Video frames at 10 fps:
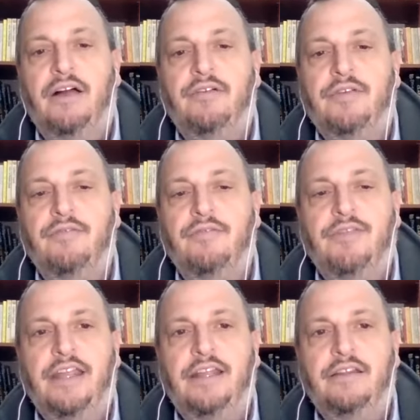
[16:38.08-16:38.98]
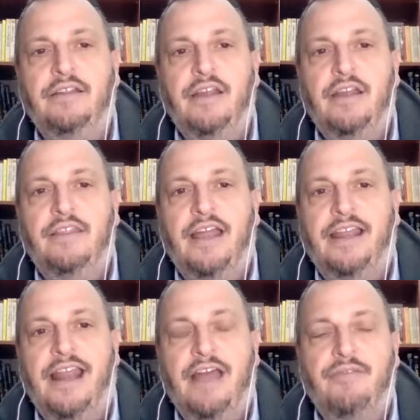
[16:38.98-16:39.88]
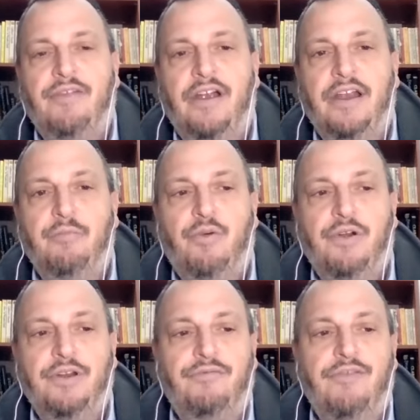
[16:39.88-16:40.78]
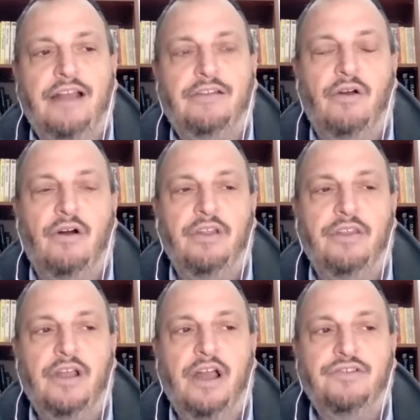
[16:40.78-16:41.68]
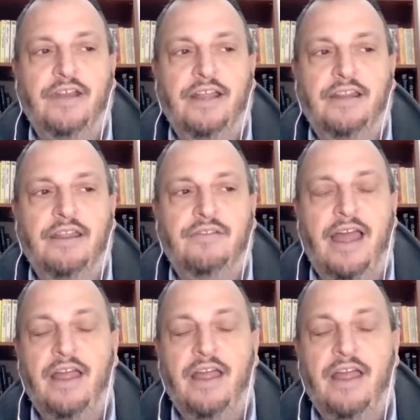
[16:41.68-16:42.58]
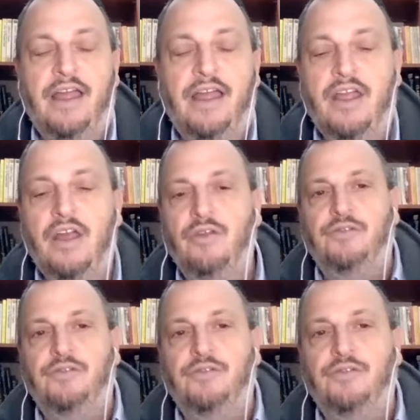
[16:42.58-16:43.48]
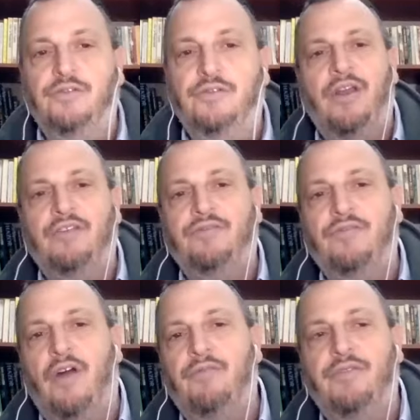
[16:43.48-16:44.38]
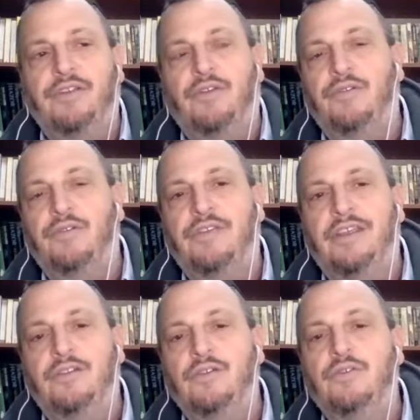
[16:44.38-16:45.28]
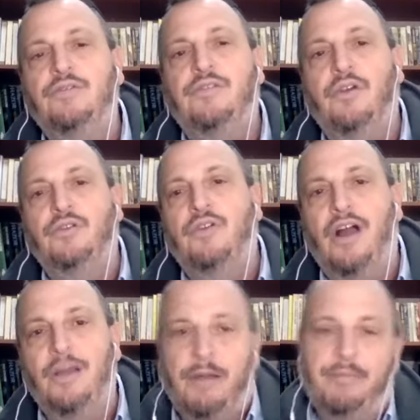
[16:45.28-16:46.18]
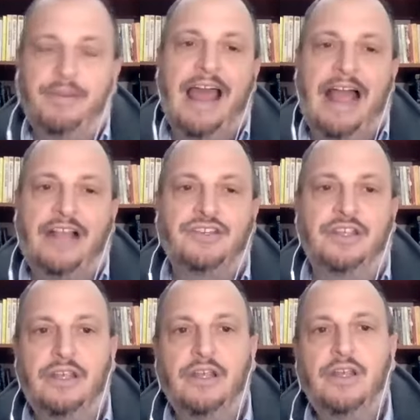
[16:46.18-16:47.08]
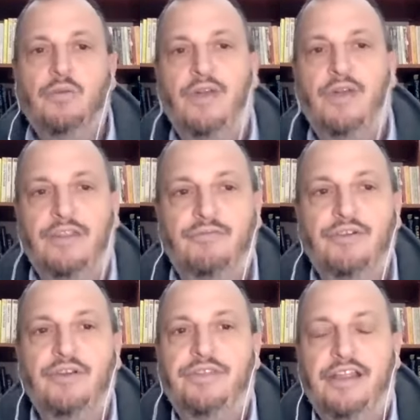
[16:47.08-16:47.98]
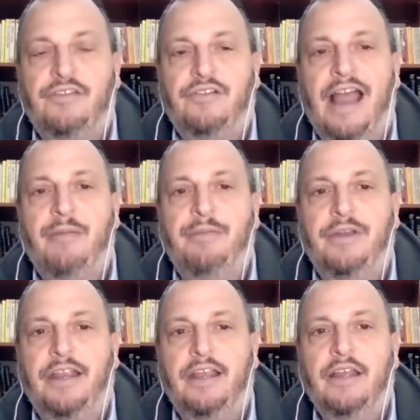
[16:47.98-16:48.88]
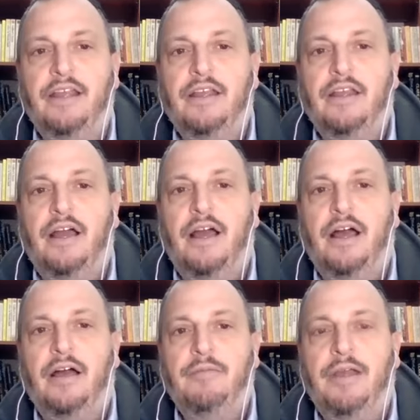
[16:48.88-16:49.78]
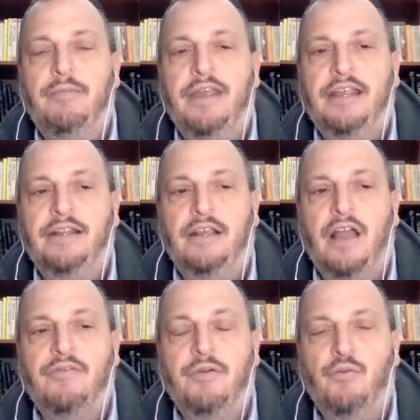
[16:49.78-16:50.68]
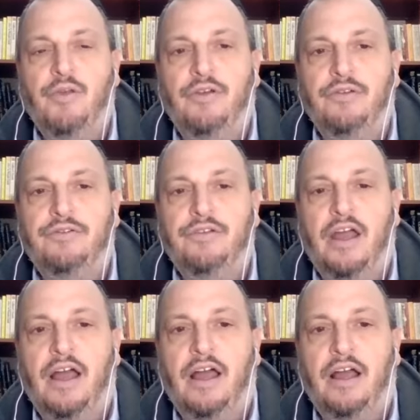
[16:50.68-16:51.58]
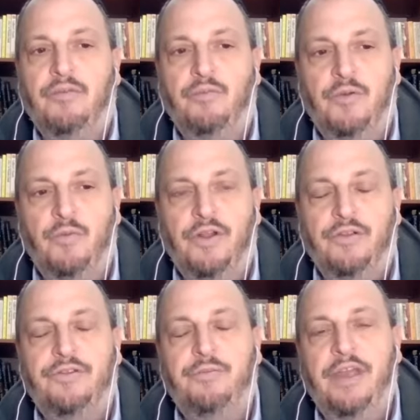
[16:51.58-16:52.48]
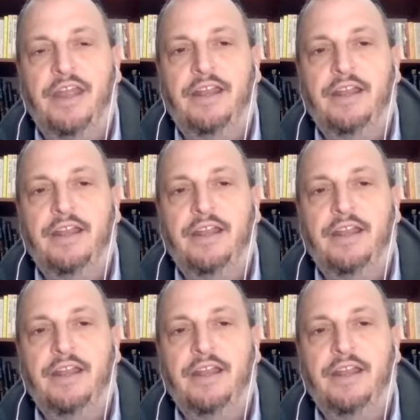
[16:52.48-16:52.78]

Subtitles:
convened that can have a very important effect on the country. And it's those details of government that we often don't see in the news and don't talk about, but actually where the real things are happening, and making the government wheels spin.